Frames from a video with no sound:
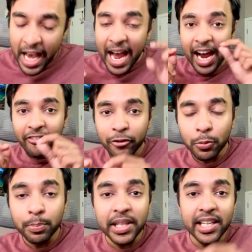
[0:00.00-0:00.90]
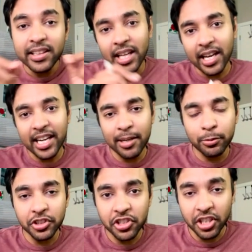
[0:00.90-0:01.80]
have to be in the correct
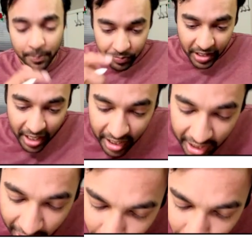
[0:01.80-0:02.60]
position. It